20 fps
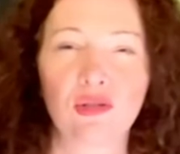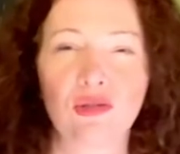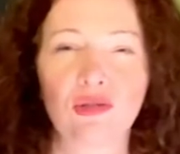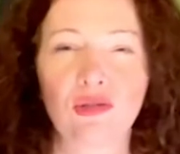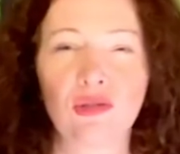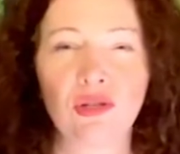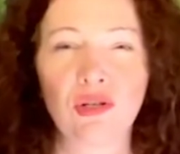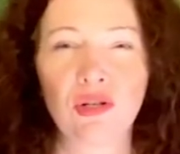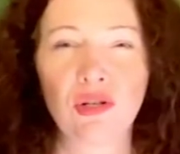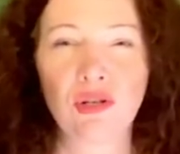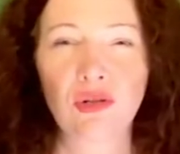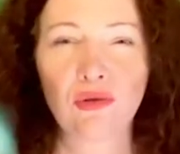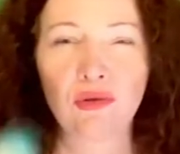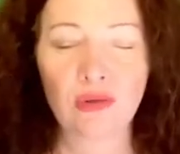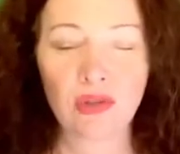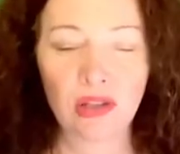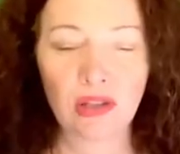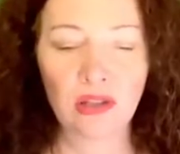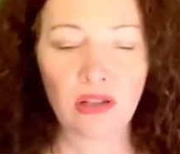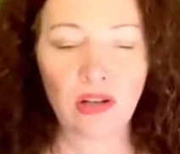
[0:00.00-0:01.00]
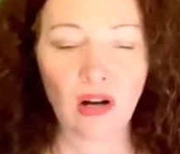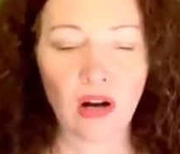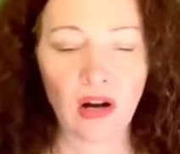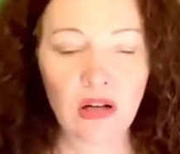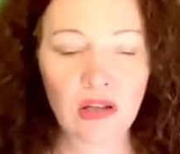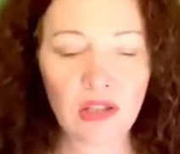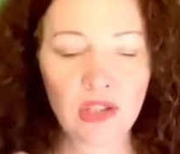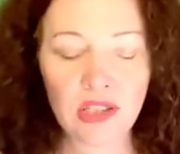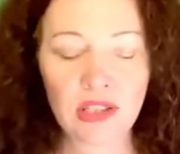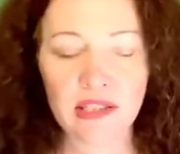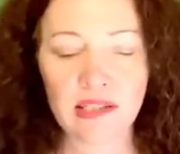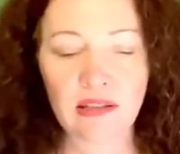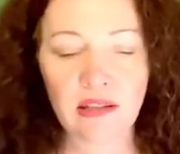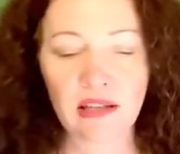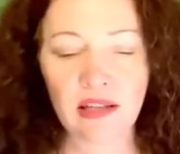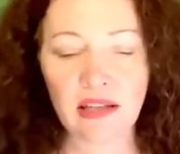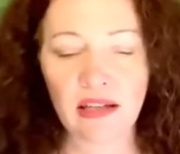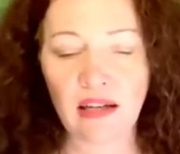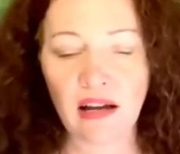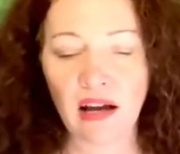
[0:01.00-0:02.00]
you know,
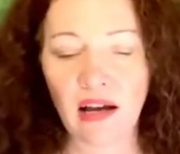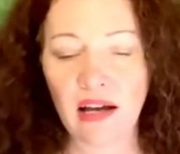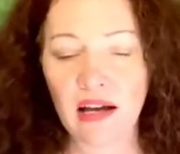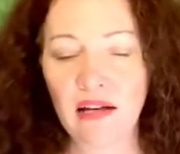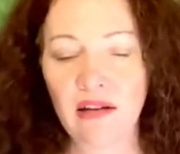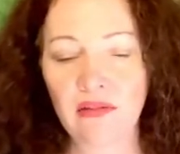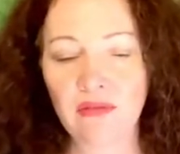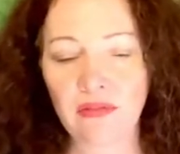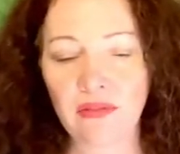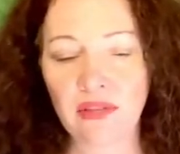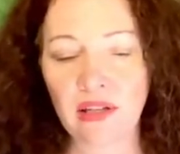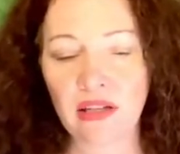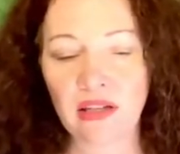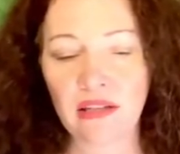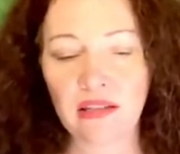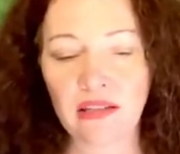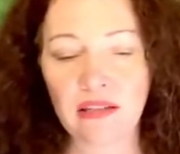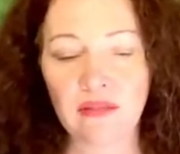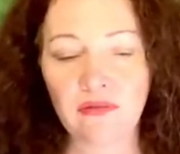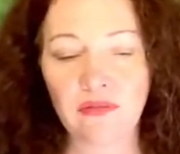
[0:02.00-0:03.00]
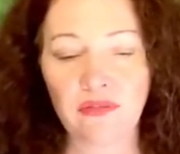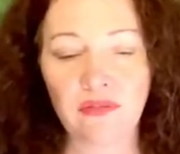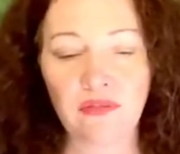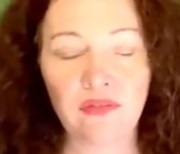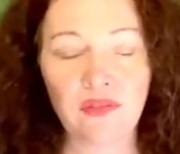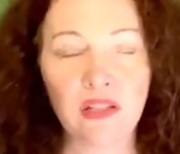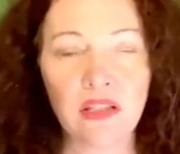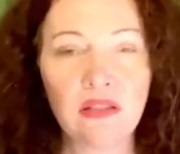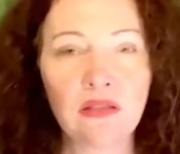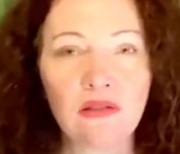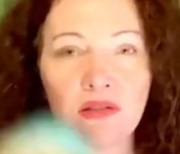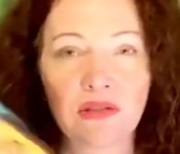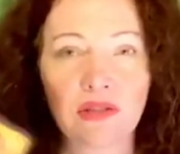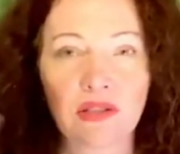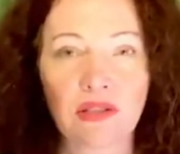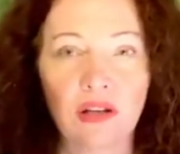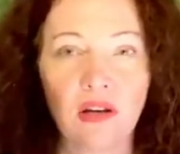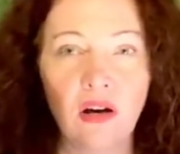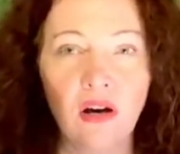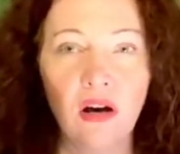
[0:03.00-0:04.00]
consciously, I don't think it feels
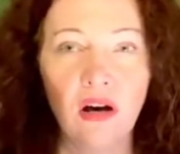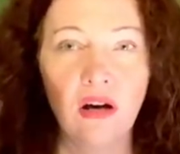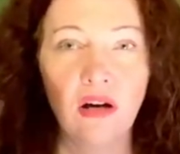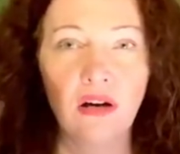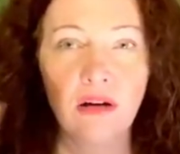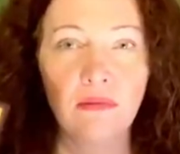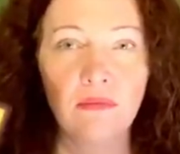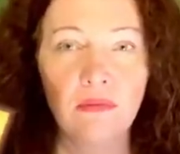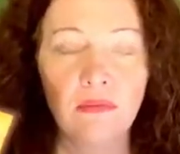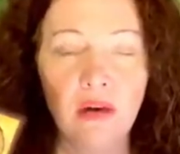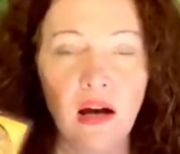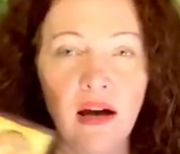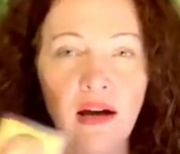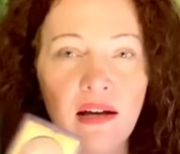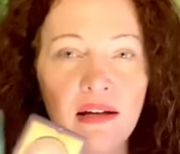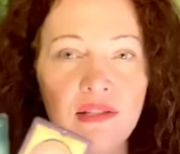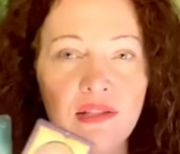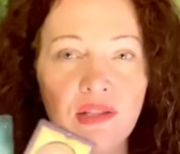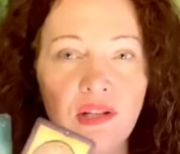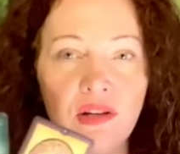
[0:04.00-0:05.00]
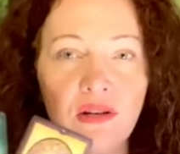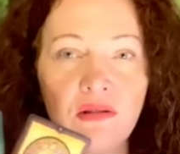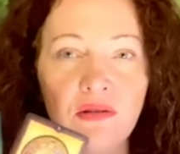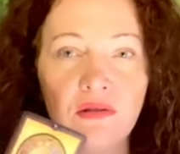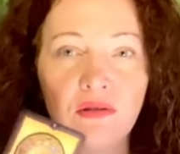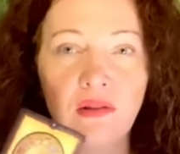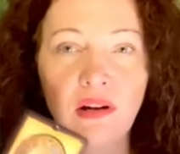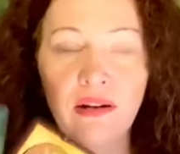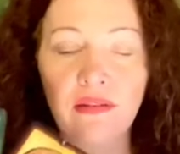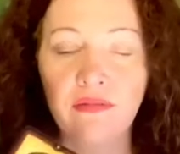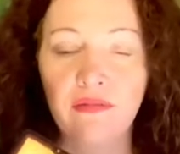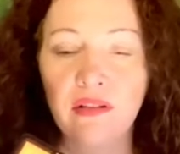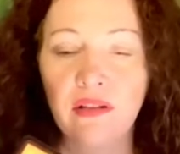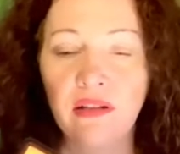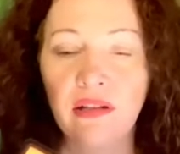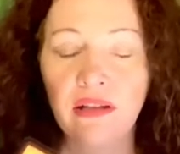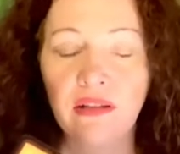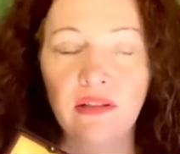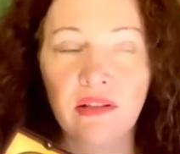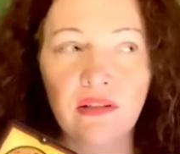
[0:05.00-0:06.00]
calm. I don't. I feel
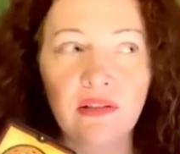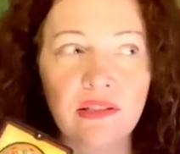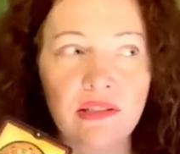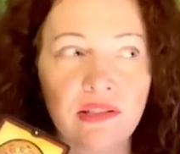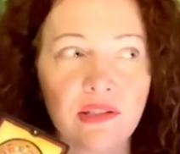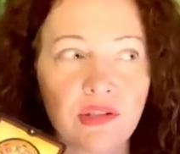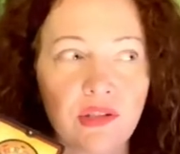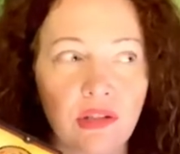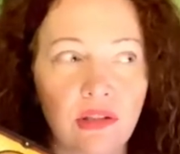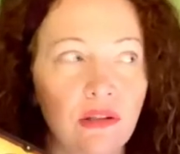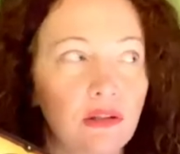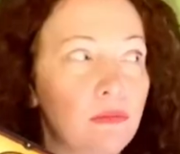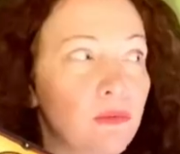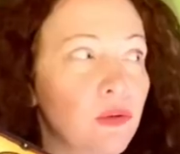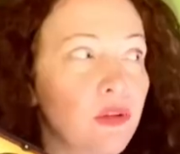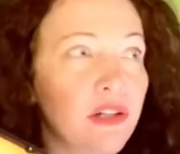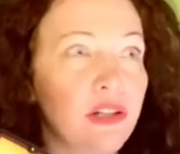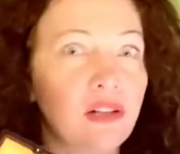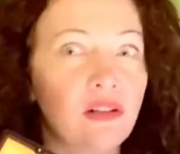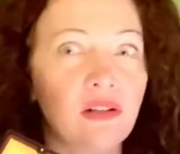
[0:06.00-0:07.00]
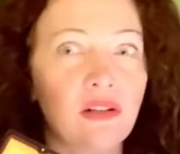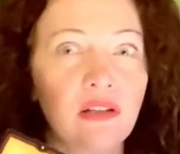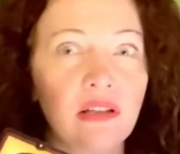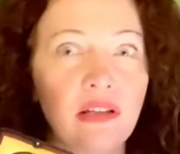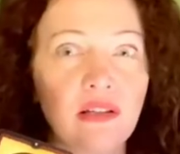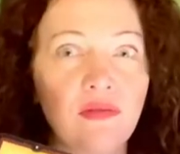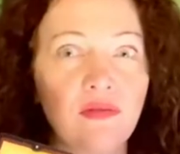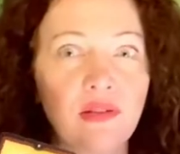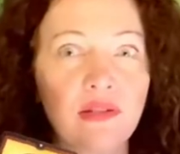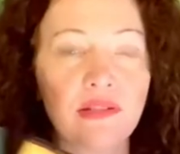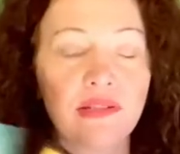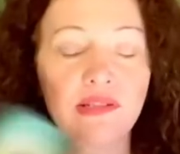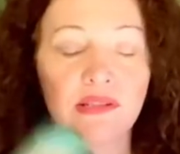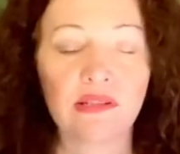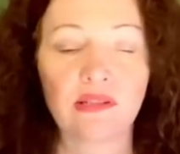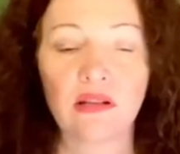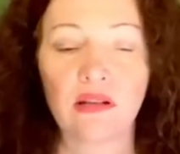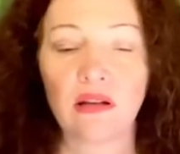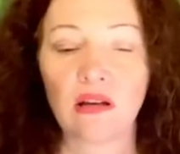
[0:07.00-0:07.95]
like there is turmoil in this